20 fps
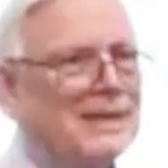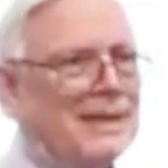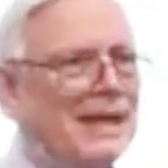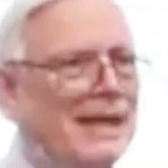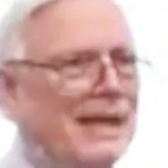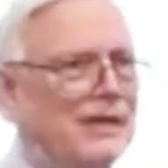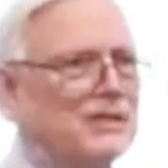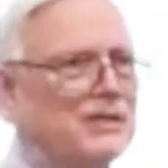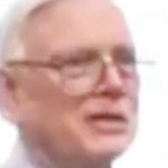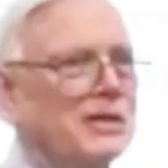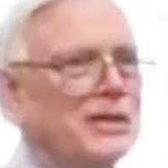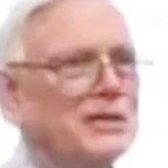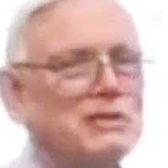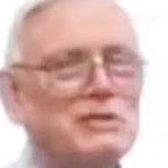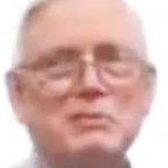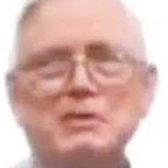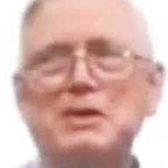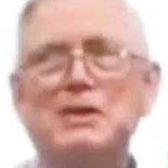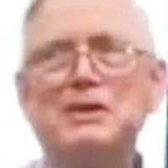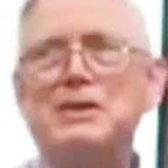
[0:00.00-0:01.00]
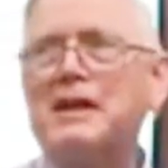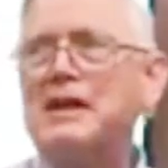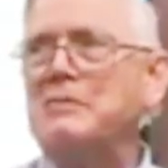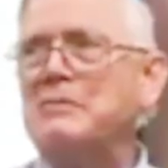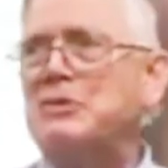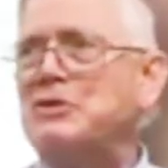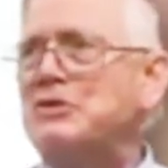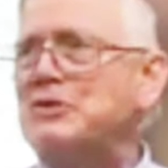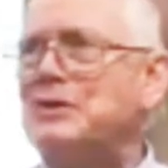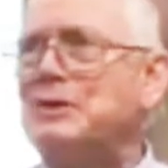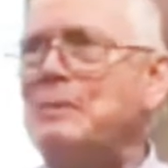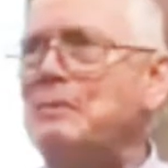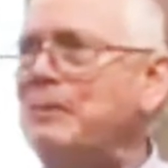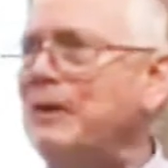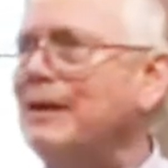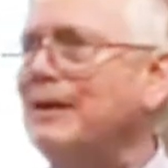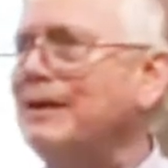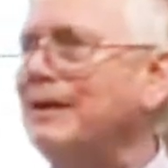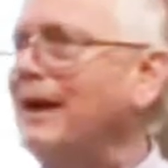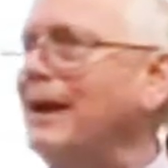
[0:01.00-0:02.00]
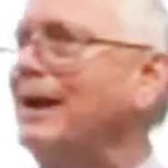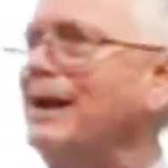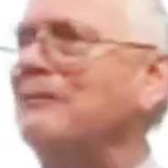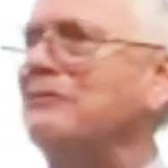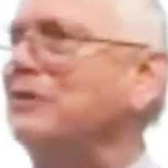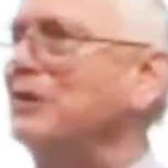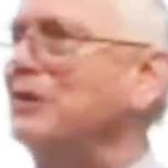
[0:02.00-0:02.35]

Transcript: Actually, his real name is Yibin. I have